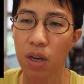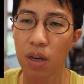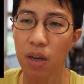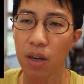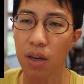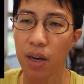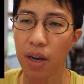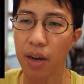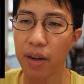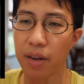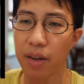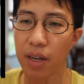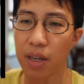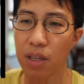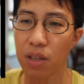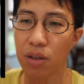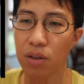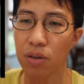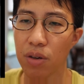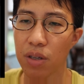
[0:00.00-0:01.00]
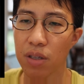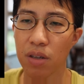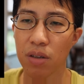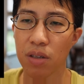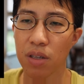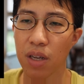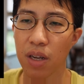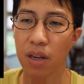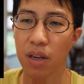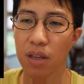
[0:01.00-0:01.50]
and then you're
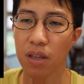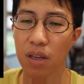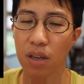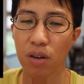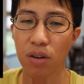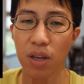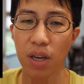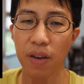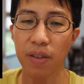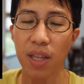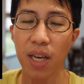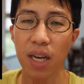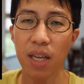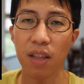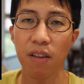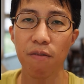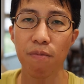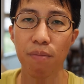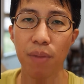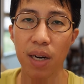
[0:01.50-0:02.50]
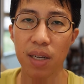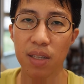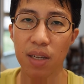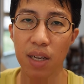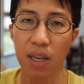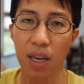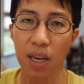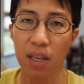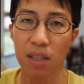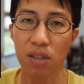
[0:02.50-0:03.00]
just going to get negative marks
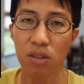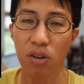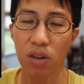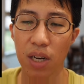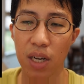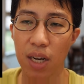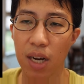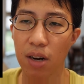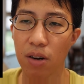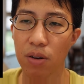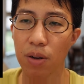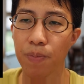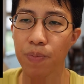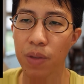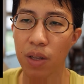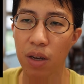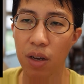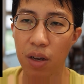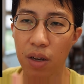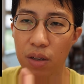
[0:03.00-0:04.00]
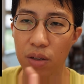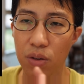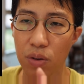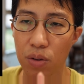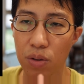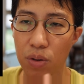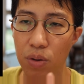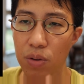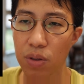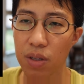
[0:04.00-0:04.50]
against your account. So
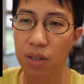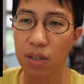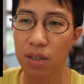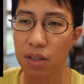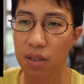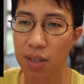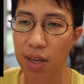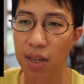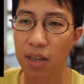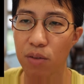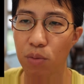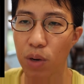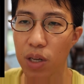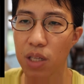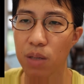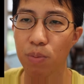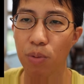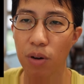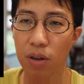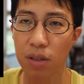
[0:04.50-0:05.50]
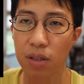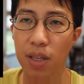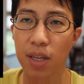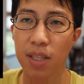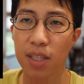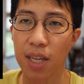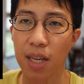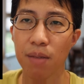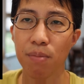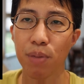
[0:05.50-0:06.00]
don't stand in one spot and
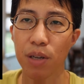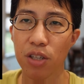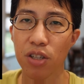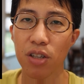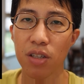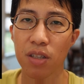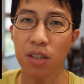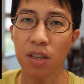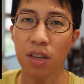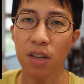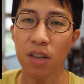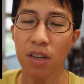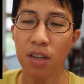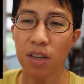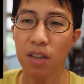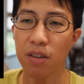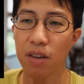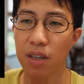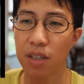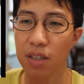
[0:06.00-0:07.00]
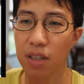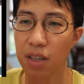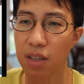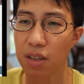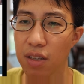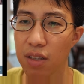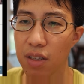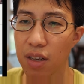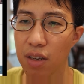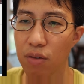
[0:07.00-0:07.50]
take 10 pictures, right?
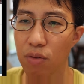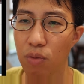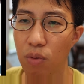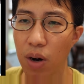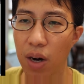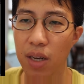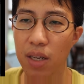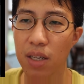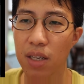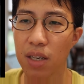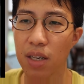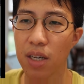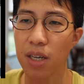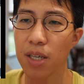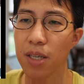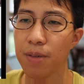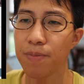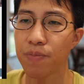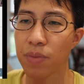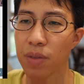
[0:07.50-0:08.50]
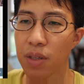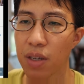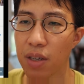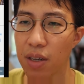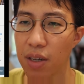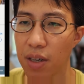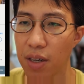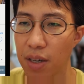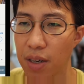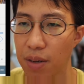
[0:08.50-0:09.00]
Take one here,
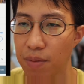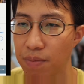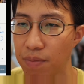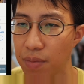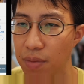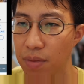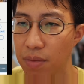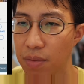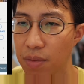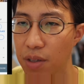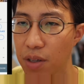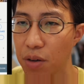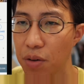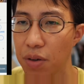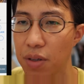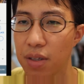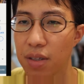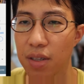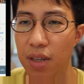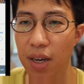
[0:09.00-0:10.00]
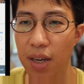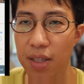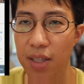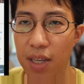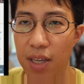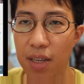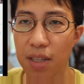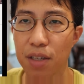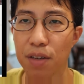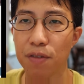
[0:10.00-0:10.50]
go inside,
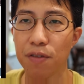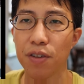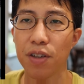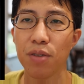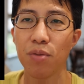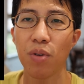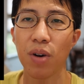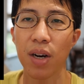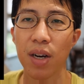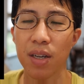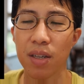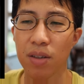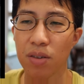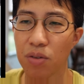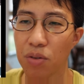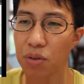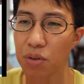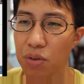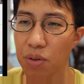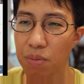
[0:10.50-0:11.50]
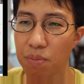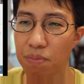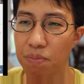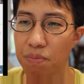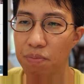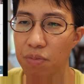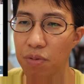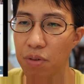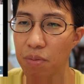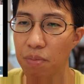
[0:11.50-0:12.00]
take a different one, go to
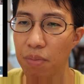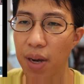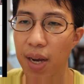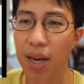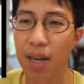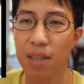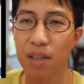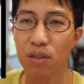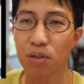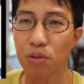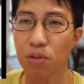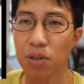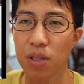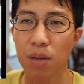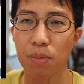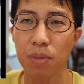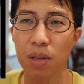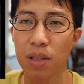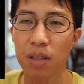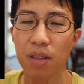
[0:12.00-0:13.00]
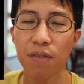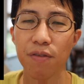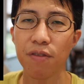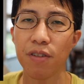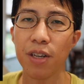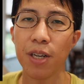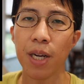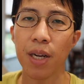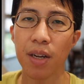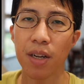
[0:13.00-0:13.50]
the back, show something
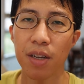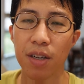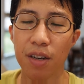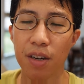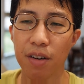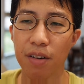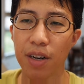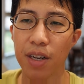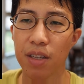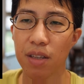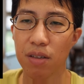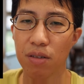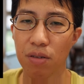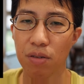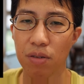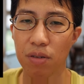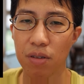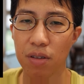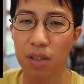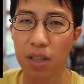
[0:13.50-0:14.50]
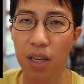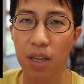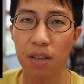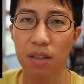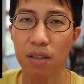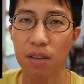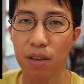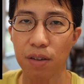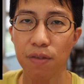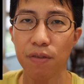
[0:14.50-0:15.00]
different. All right, so
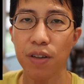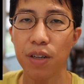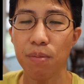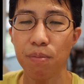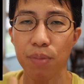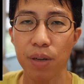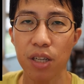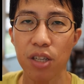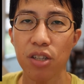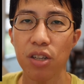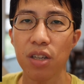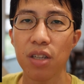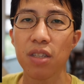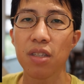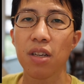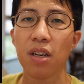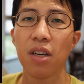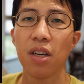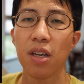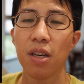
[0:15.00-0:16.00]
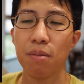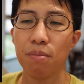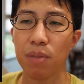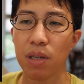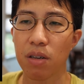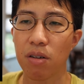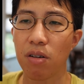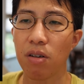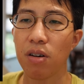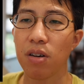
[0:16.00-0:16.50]
take different pictures,
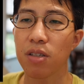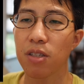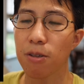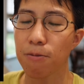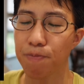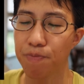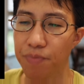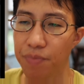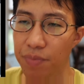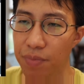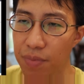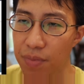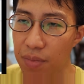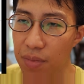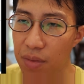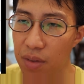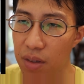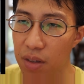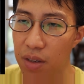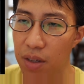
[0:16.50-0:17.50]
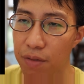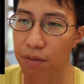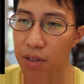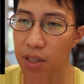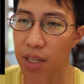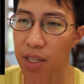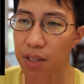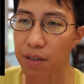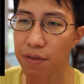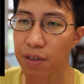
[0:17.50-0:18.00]
because if you
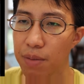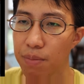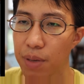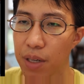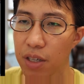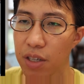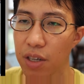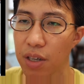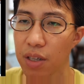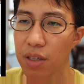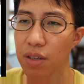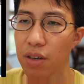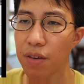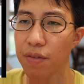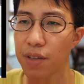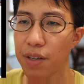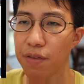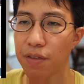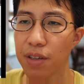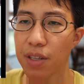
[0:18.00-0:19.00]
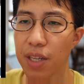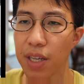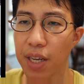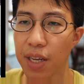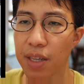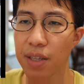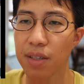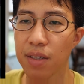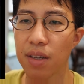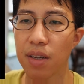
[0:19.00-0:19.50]
take different pictures of different
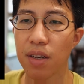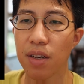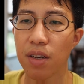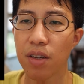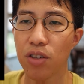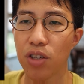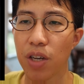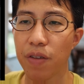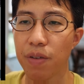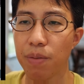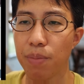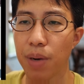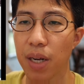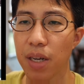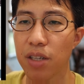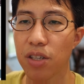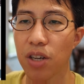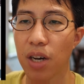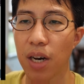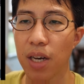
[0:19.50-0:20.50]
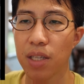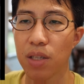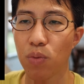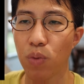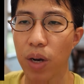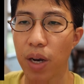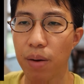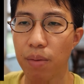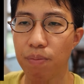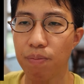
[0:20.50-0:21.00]
things, you have a better chance
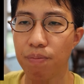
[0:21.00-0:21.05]
where